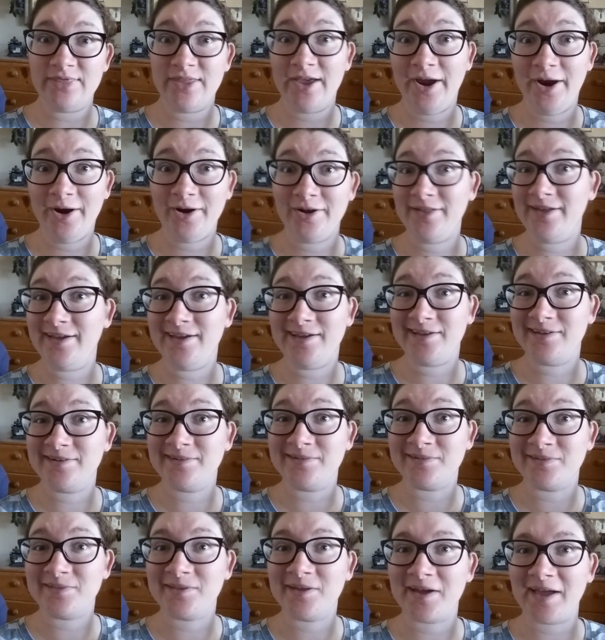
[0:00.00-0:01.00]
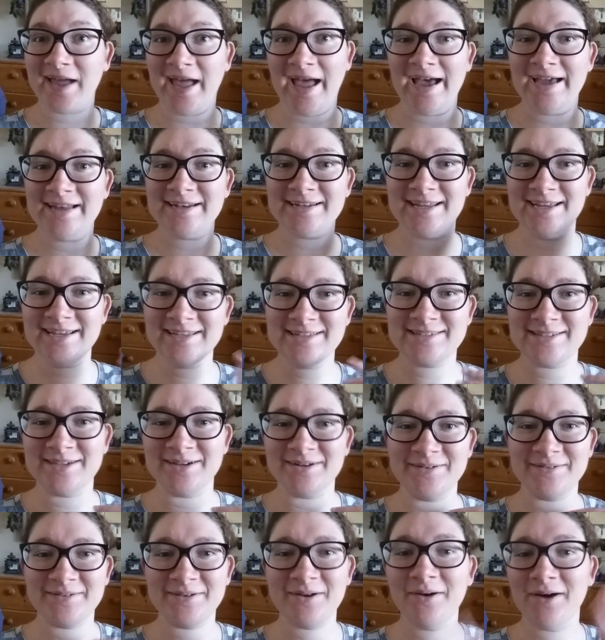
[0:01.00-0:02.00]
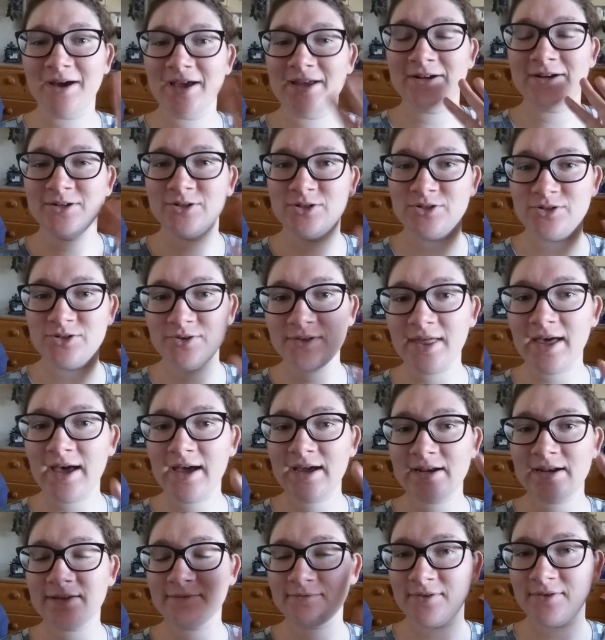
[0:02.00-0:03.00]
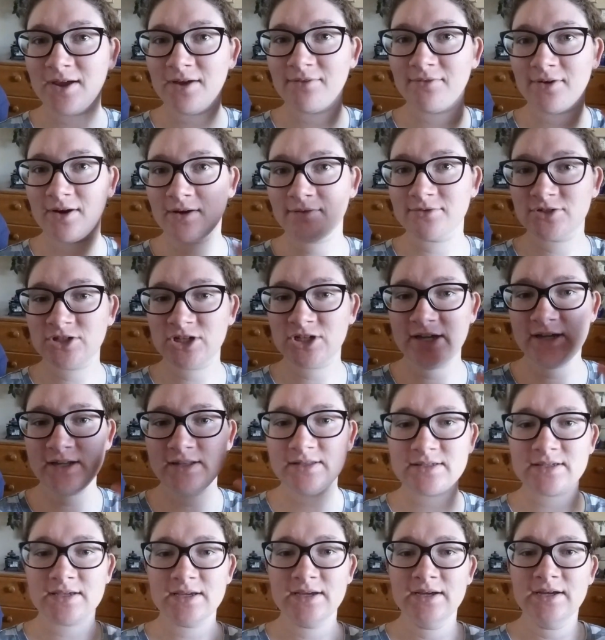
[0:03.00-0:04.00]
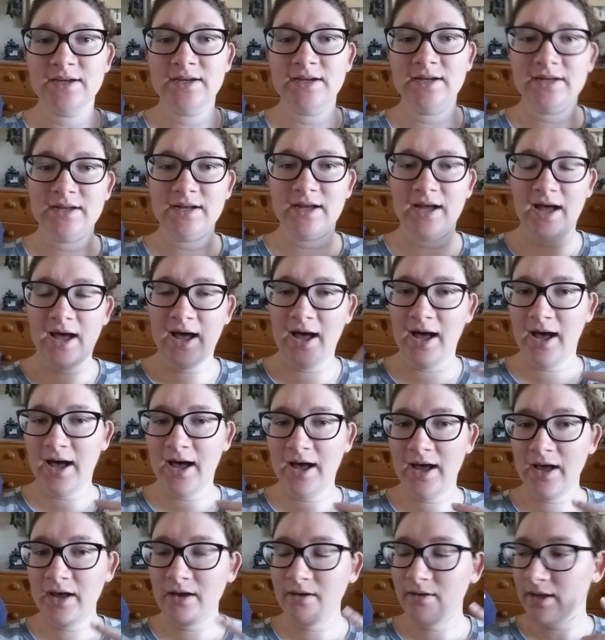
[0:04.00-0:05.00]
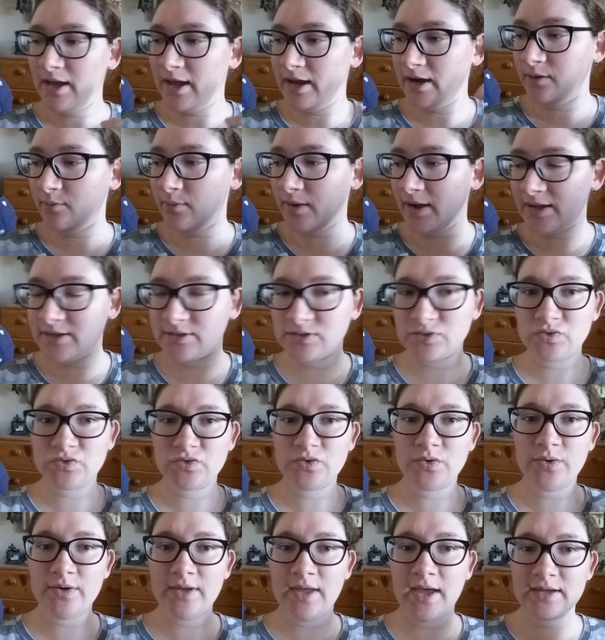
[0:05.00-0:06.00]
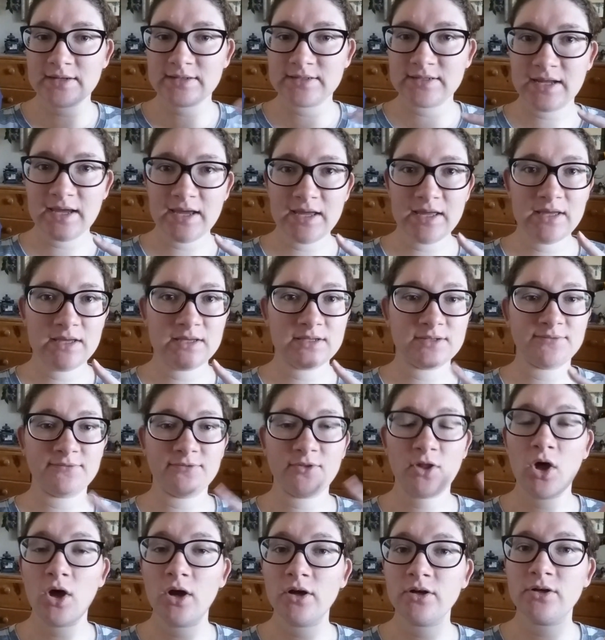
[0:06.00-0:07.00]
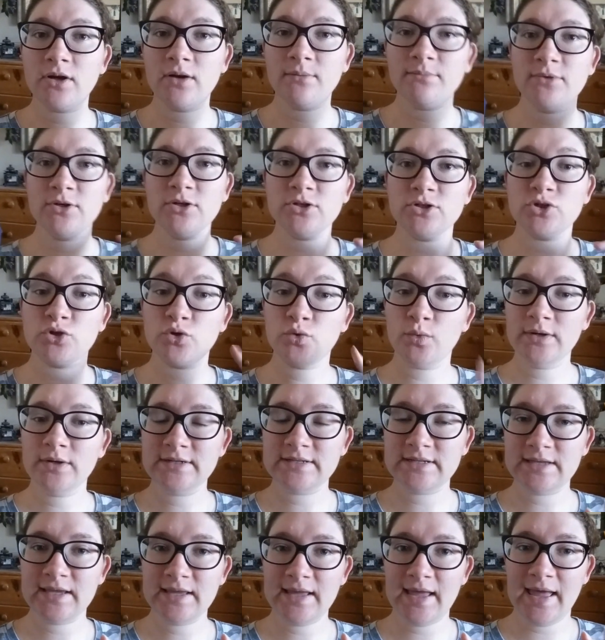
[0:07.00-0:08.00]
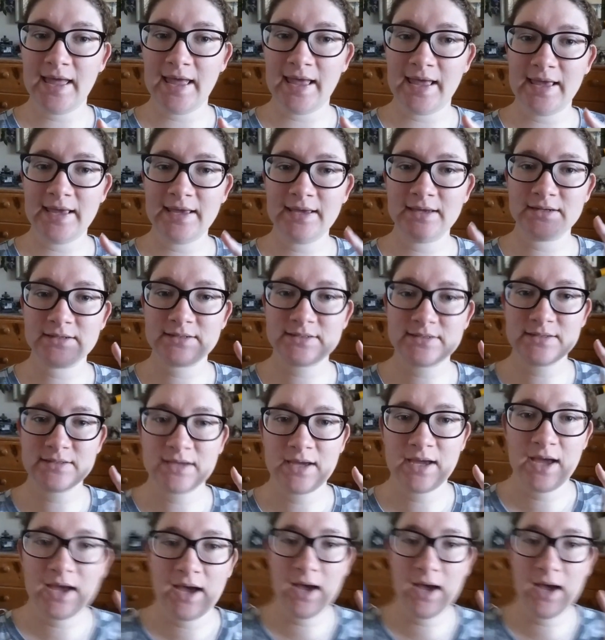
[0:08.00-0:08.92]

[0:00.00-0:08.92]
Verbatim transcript: there that I can look at, so go ahead and do that if you ever have a chance. Anyways, so yeah, today is vlog number 28.